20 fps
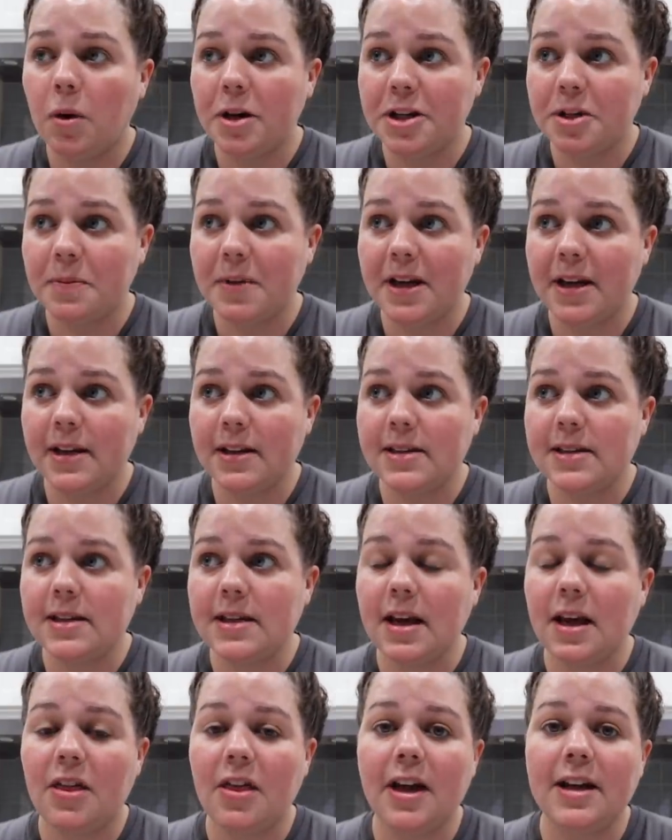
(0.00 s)
which
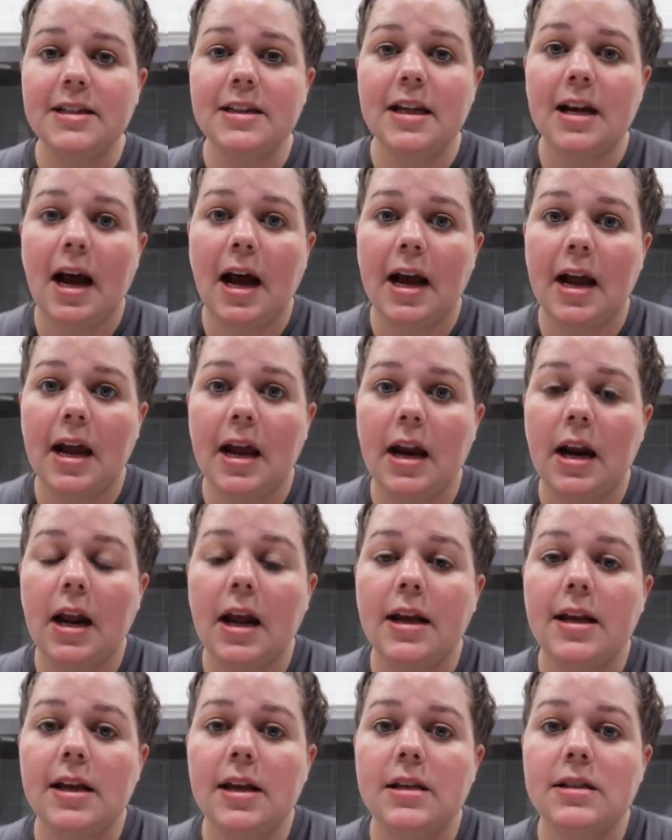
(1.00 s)
means that tonight
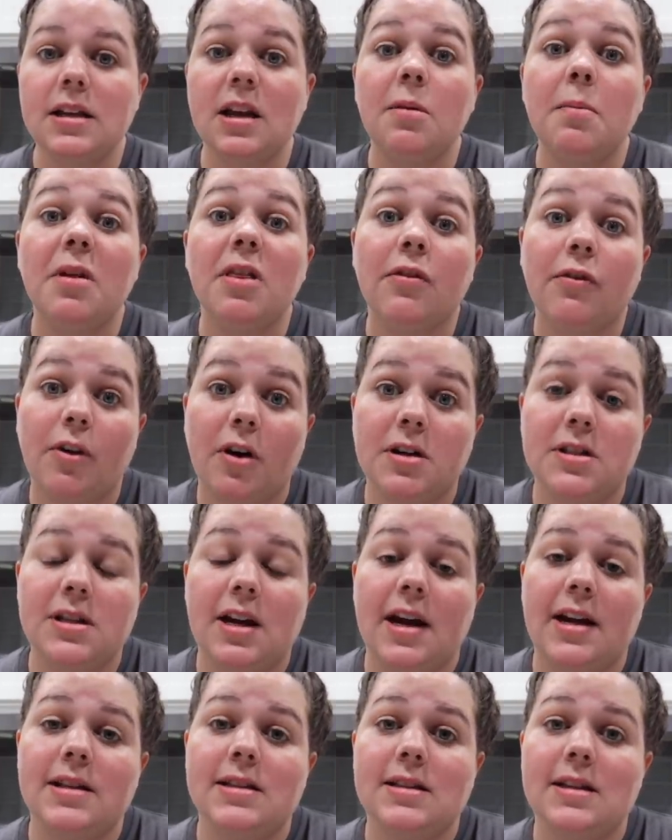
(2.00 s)
is gonna be the first
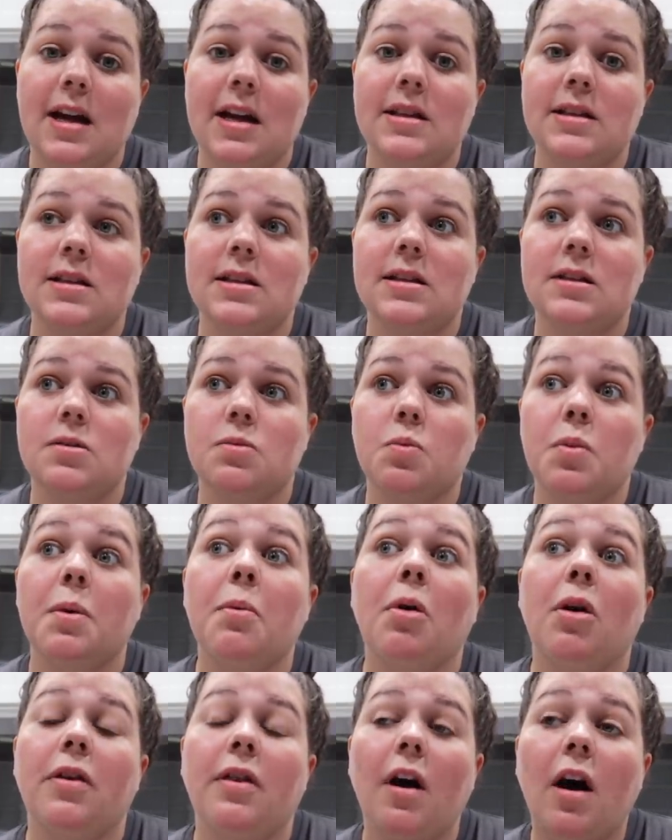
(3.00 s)
night since we
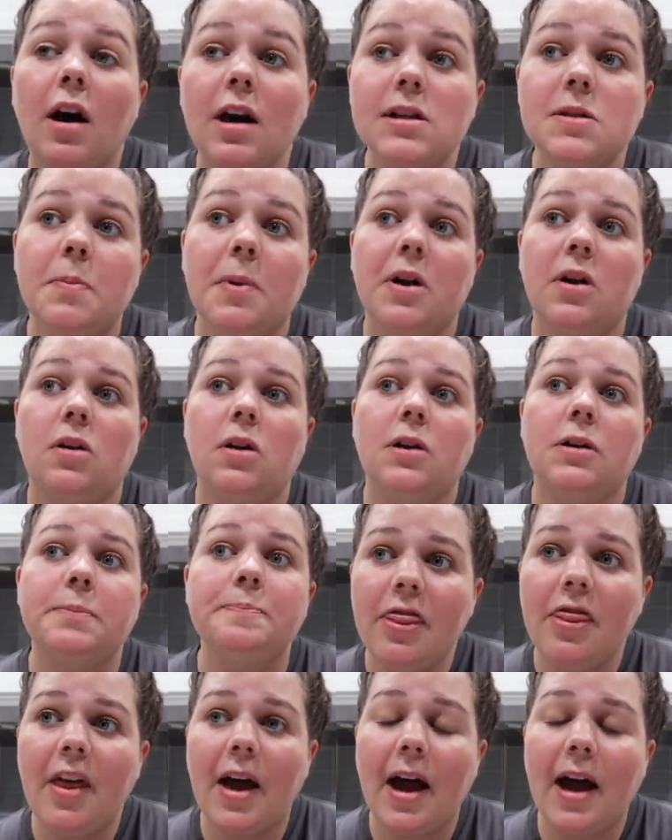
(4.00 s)
were in the hospital
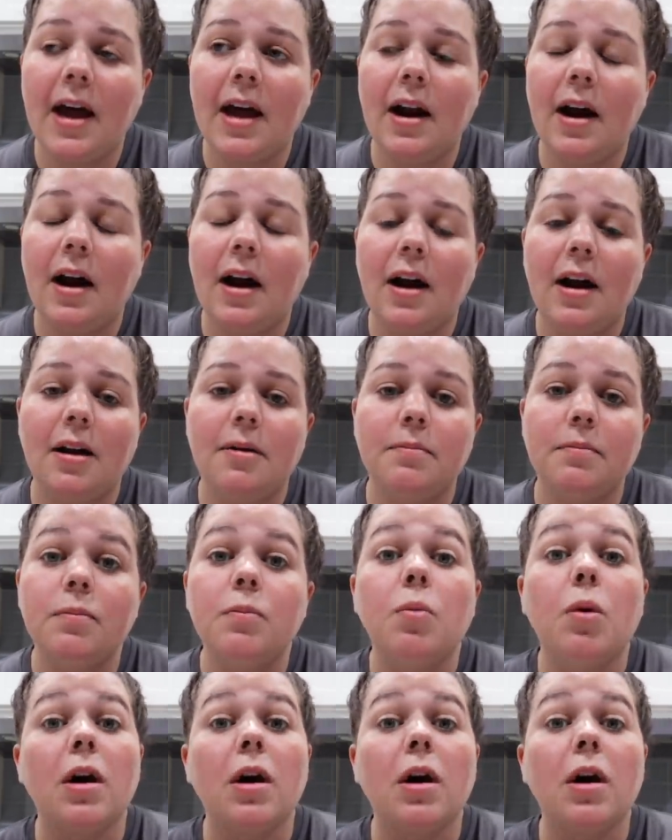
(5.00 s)
that um,